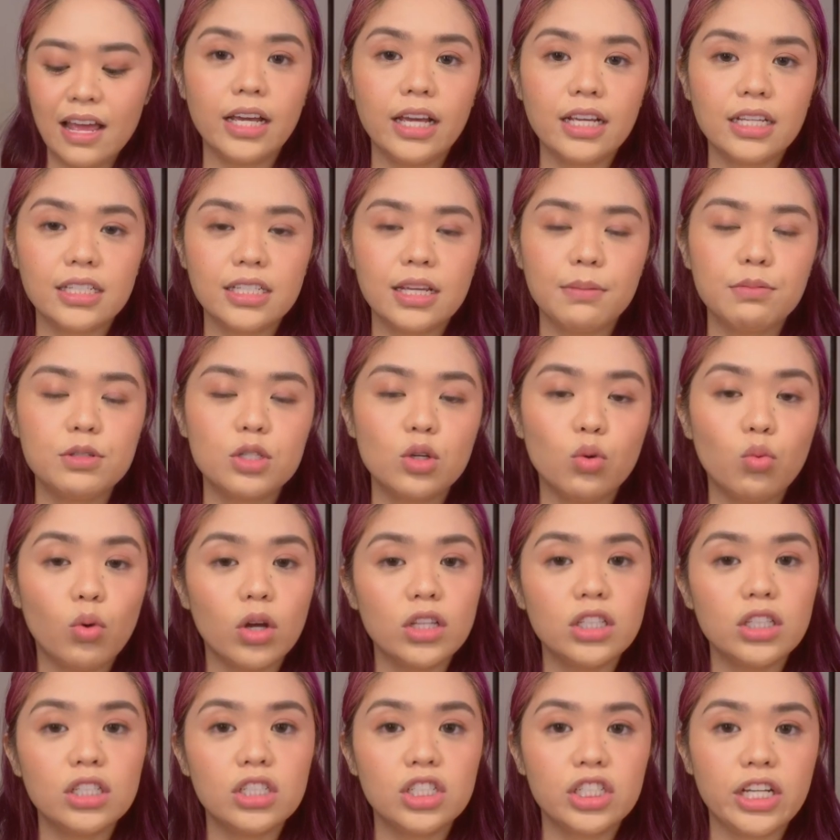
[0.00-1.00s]
Except sa
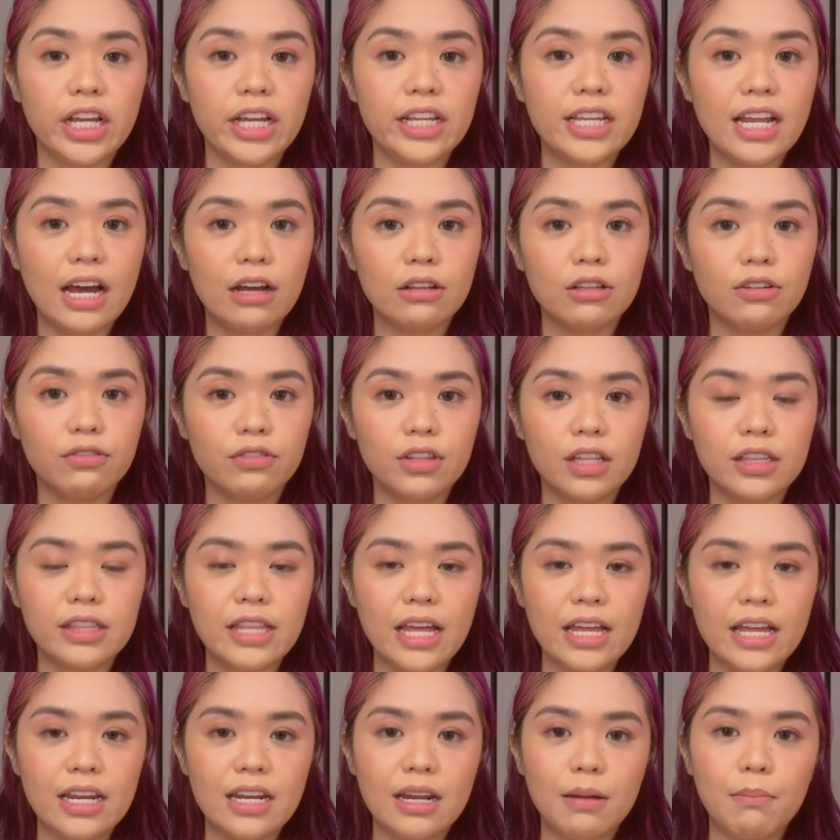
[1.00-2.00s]
one shade out of the
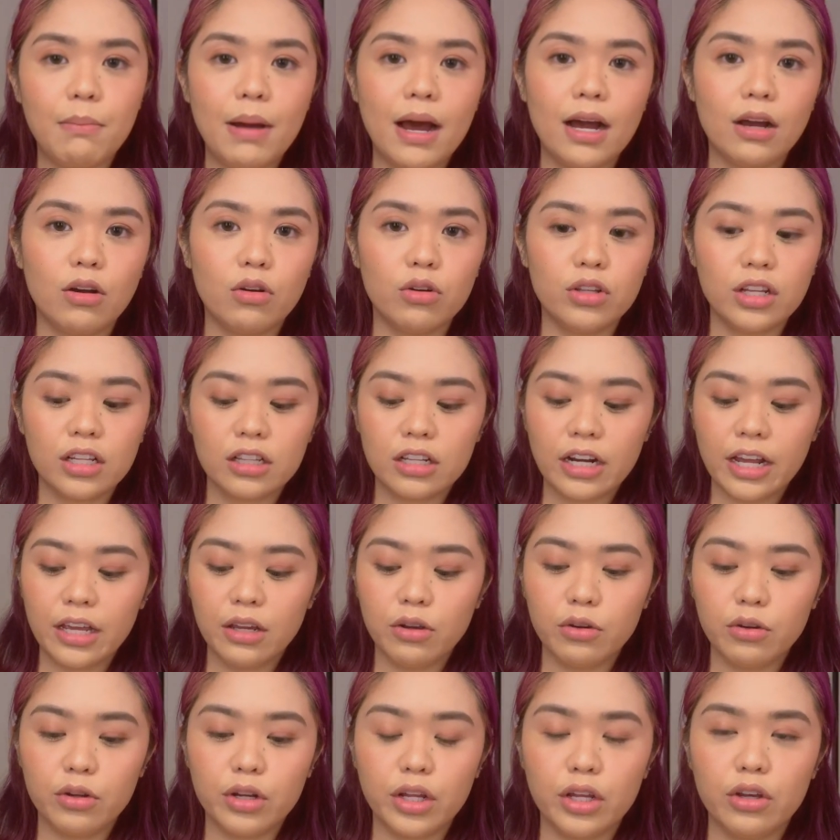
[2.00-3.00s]
10 na bago,
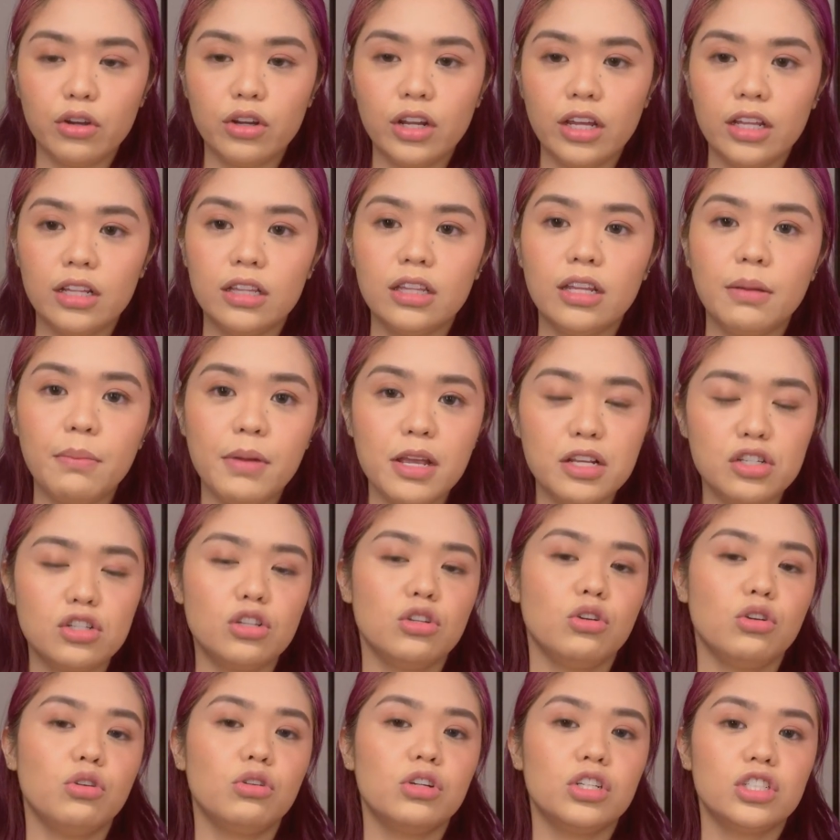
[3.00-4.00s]
na-try ko na yun and
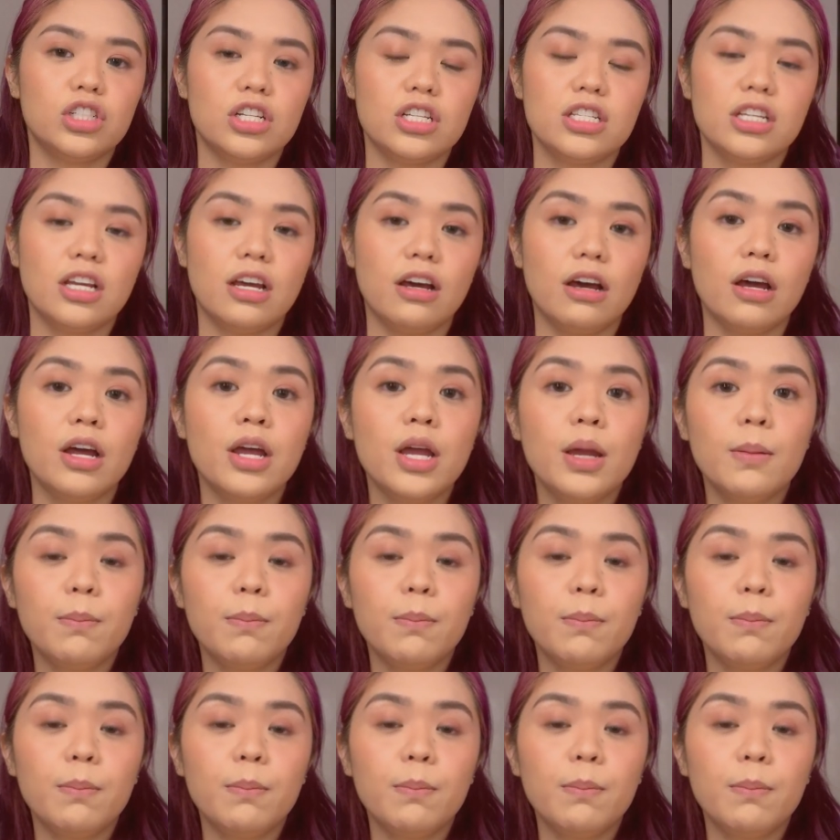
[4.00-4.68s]
na-mention ko na siya